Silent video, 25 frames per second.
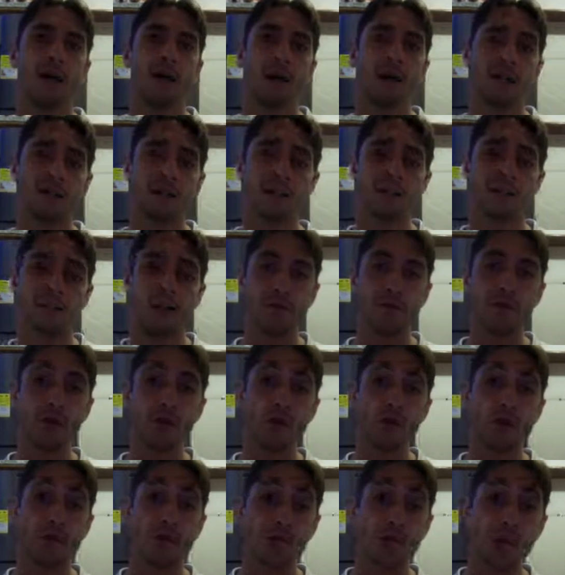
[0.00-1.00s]
stuff that you
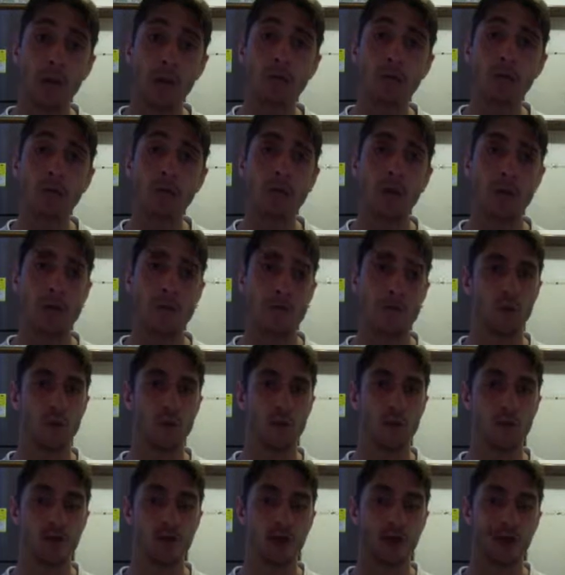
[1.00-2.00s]
can come to us
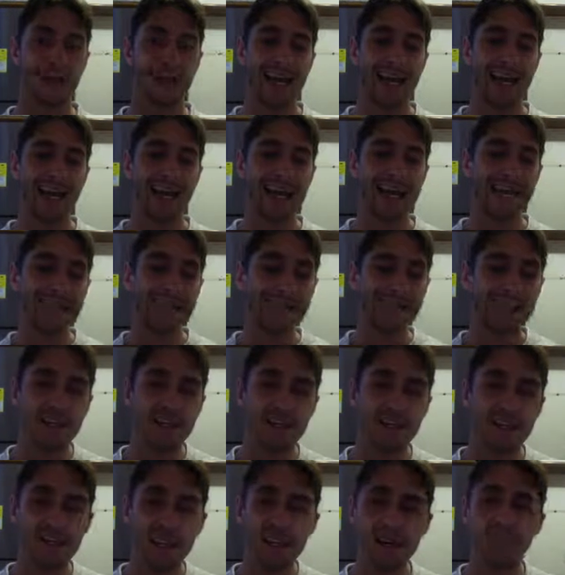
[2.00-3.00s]
with and say,
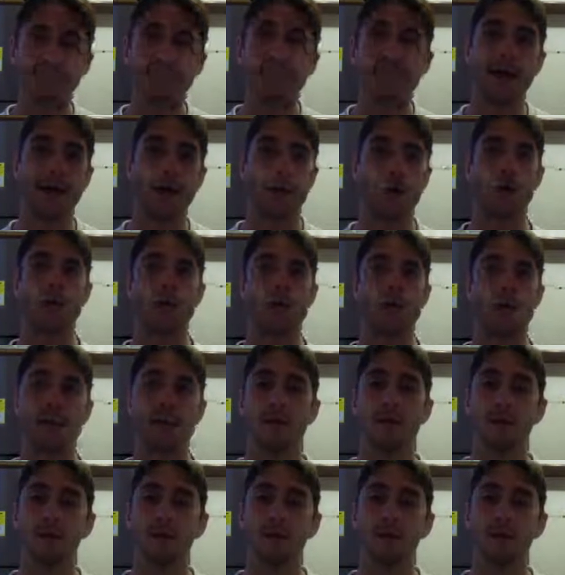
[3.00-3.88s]
Vic, help me,